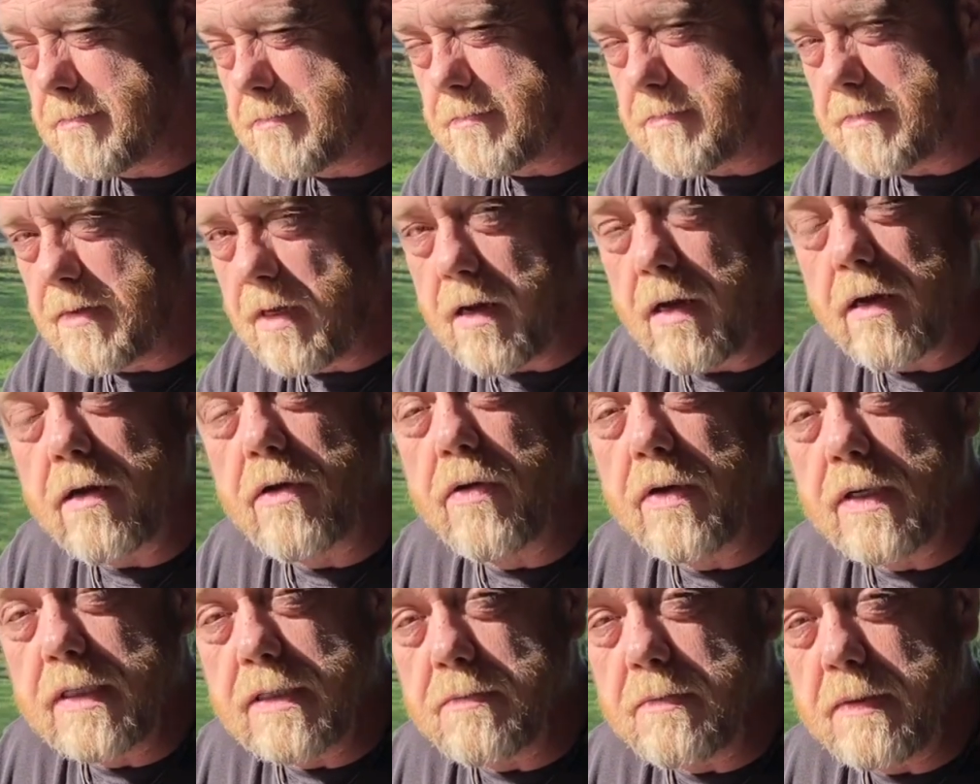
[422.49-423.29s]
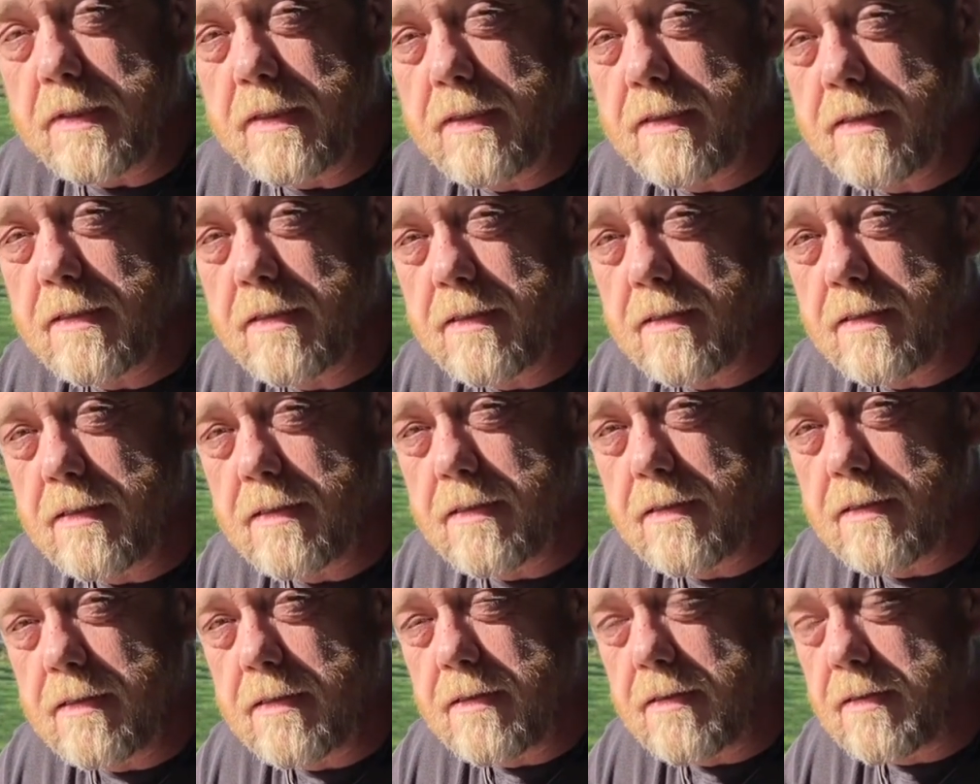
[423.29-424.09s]
not crispy.
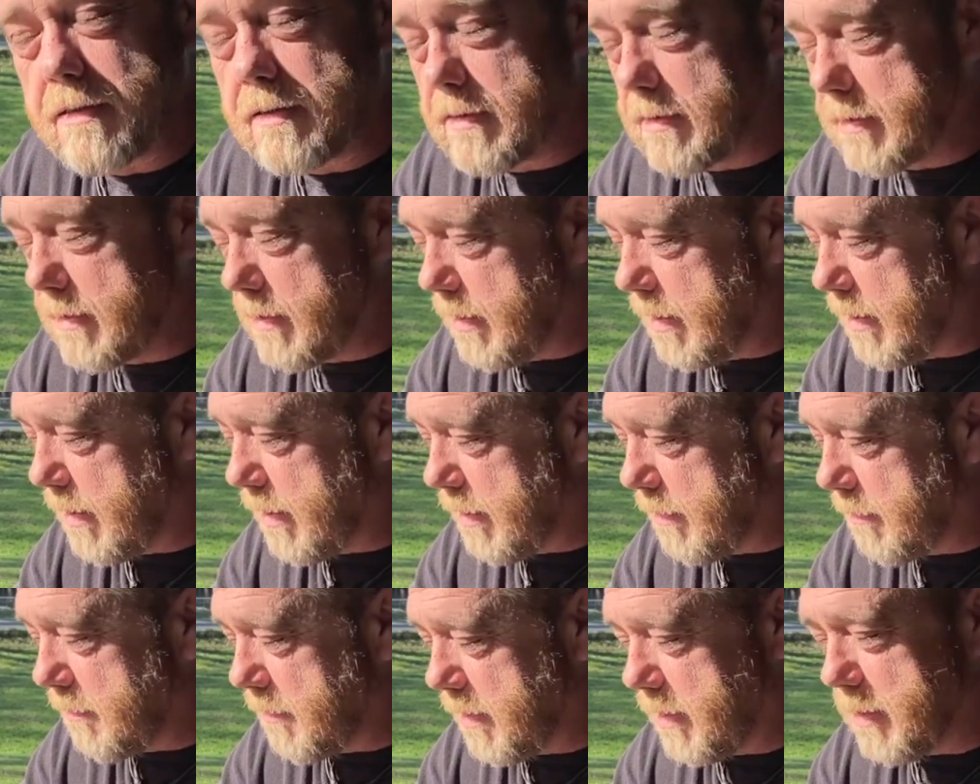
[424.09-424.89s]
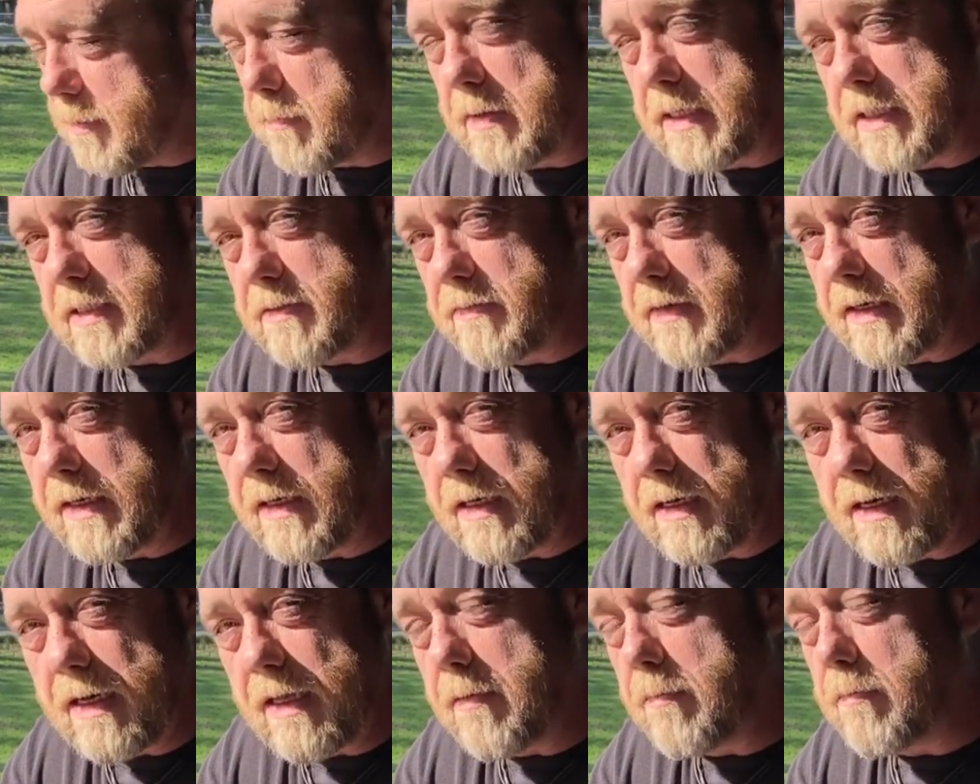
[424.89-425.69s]
Not the biggest fan
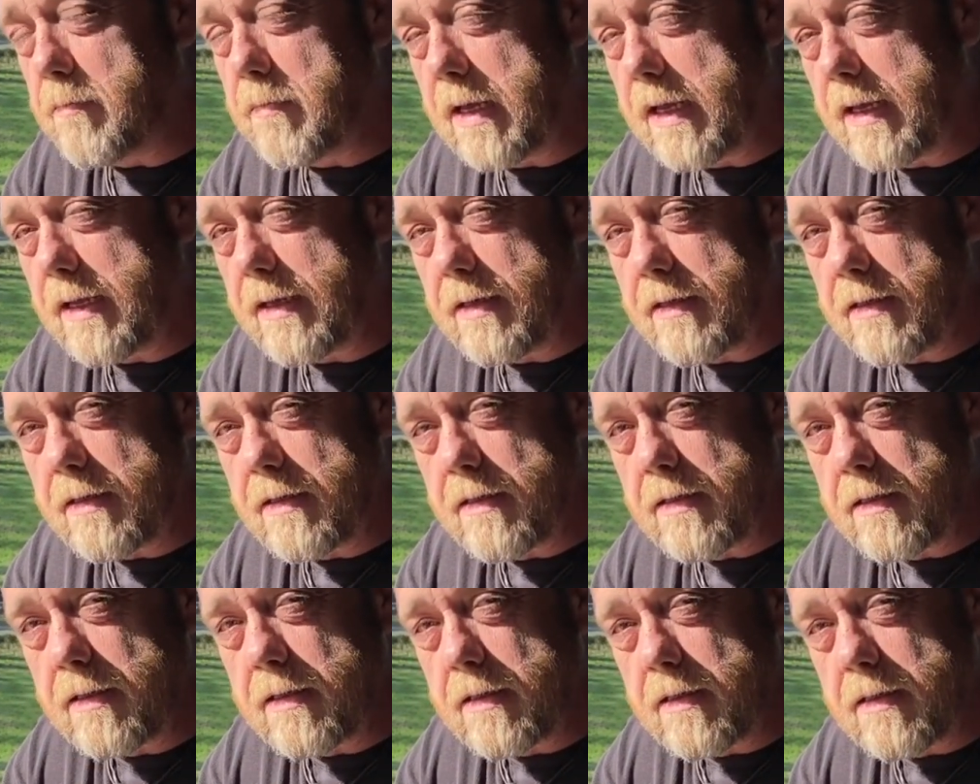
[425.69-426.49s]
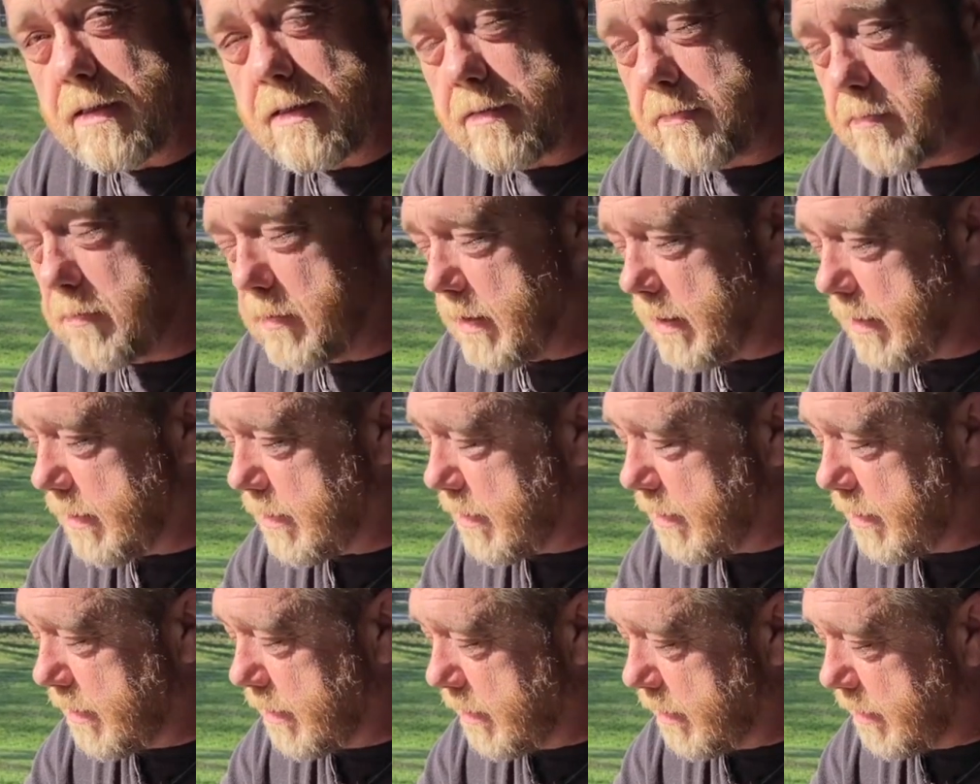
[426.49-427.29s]
of limp bacon, but
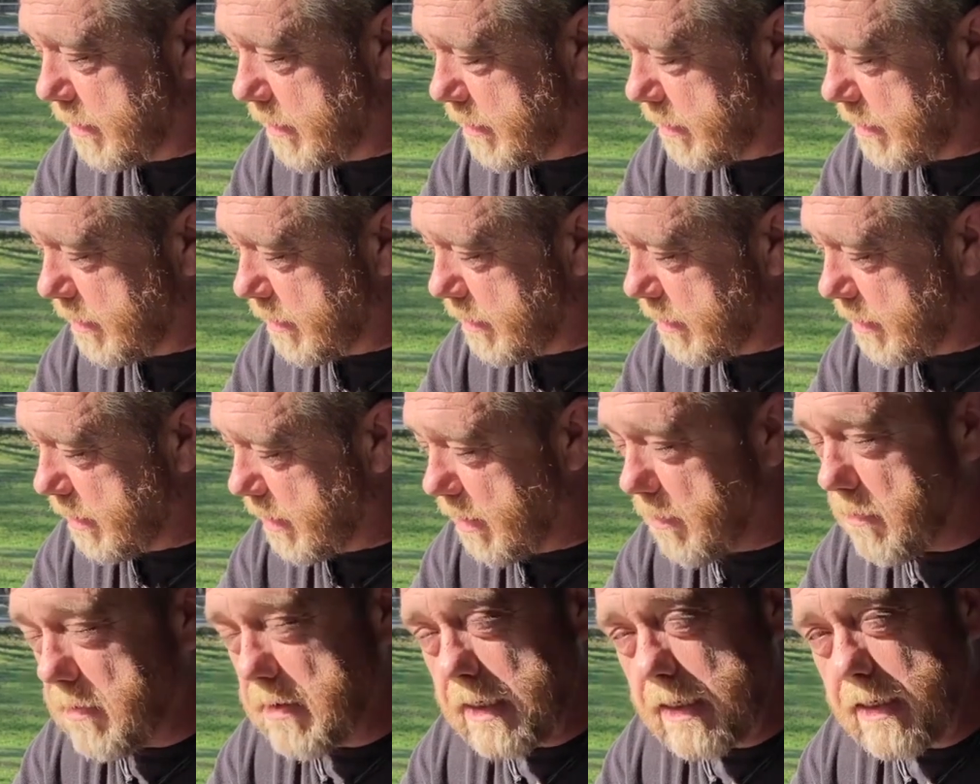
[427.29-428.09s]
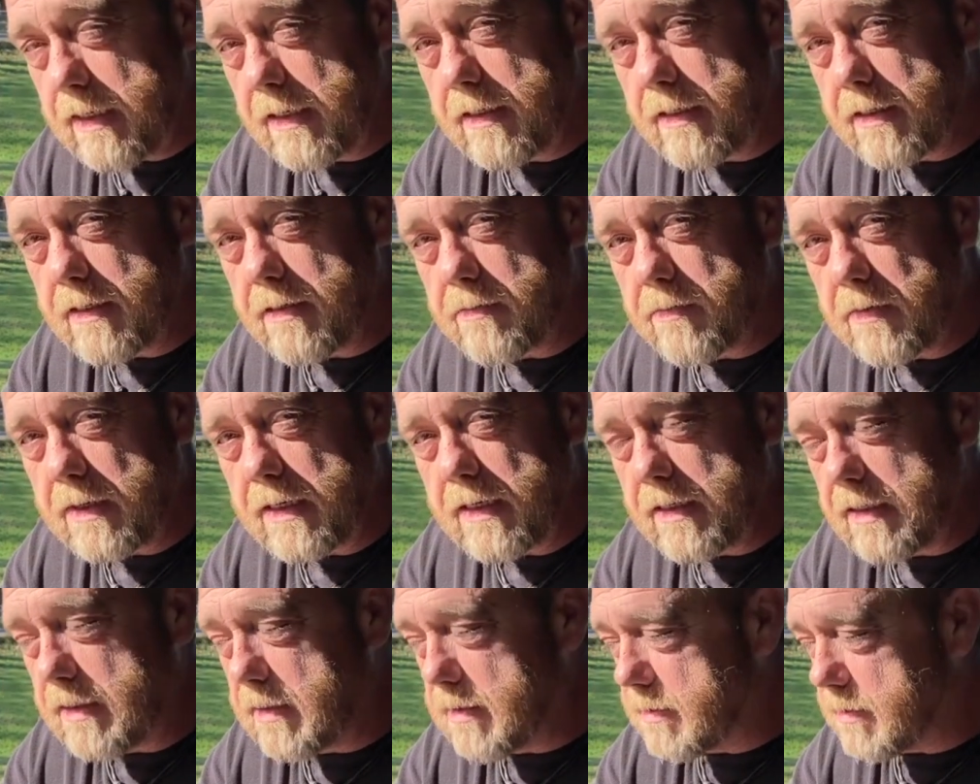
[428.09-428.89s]
I would eat it the way
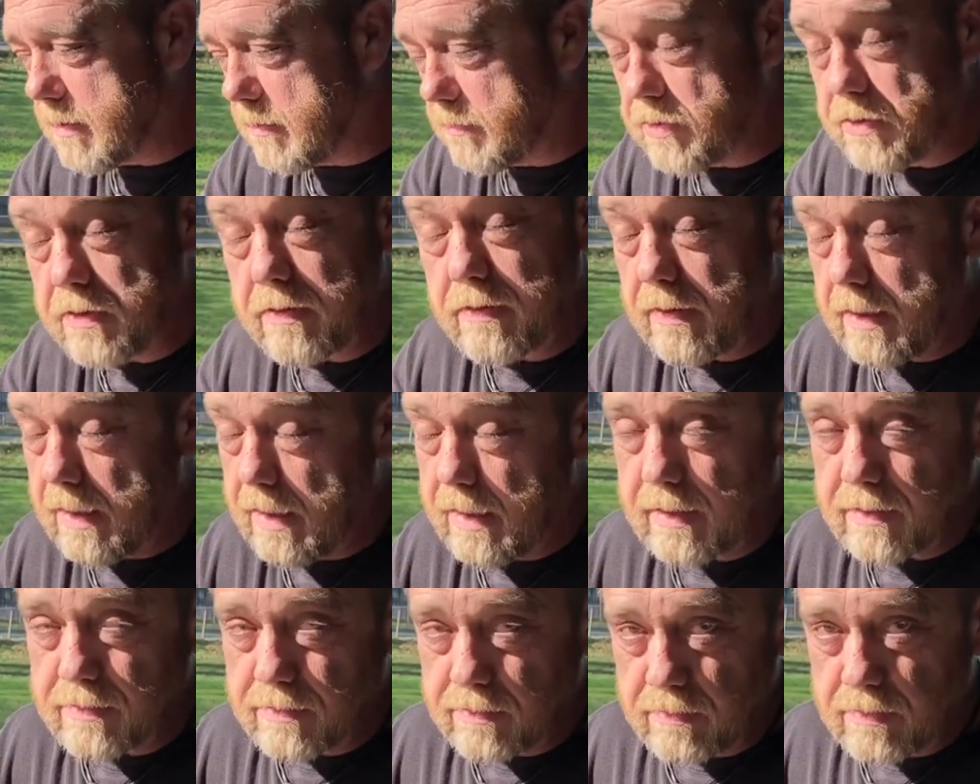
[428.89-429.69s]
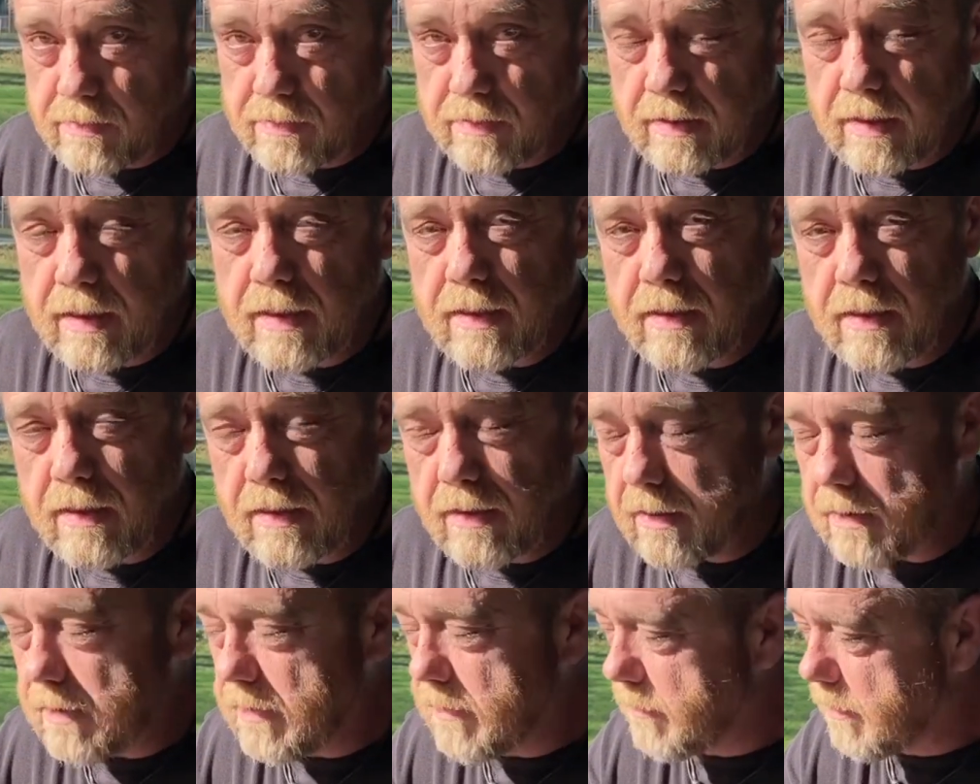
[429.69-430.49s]
it is. I'm sure the eggs are going to get
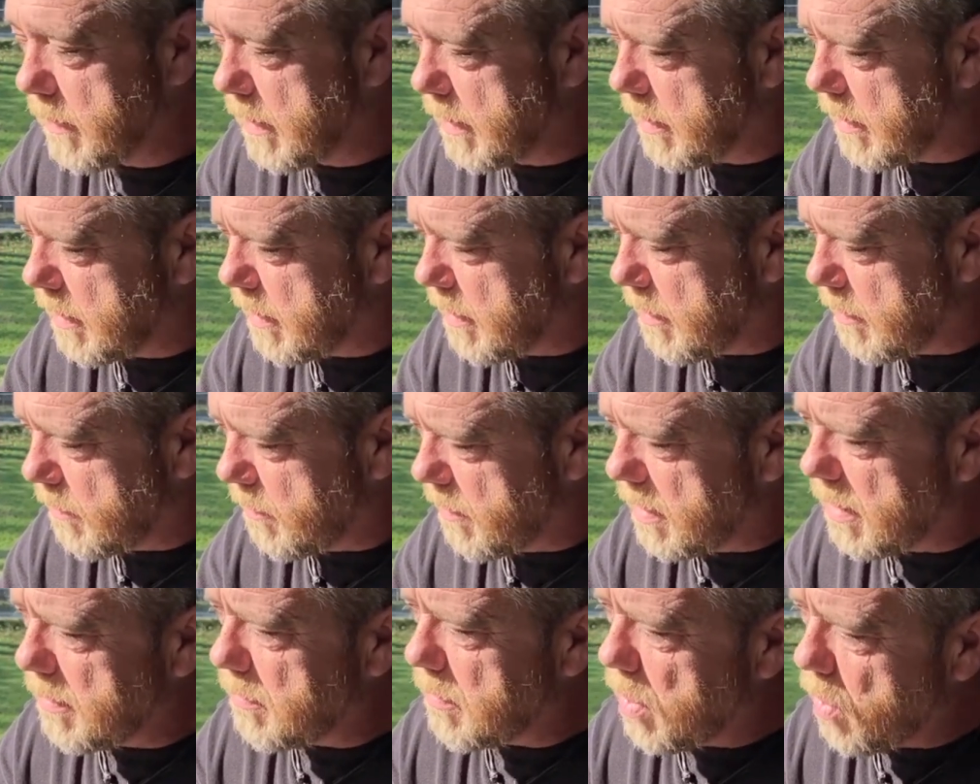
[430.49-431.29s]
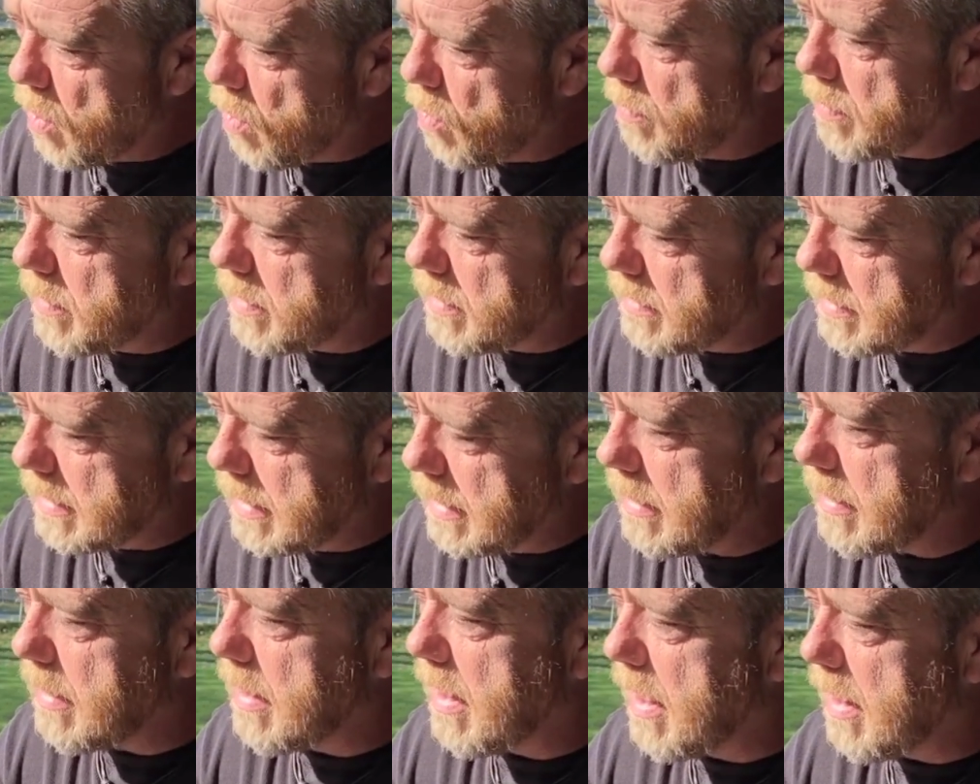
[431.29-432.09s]
done. What I'm hoping
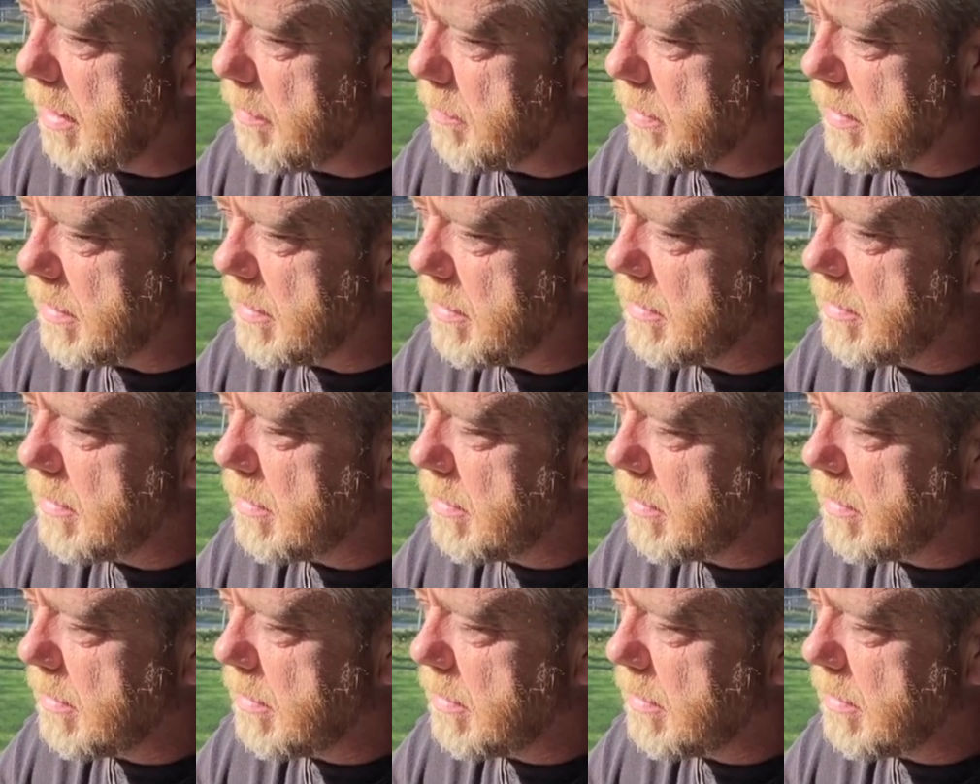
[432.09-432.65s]
didn't happen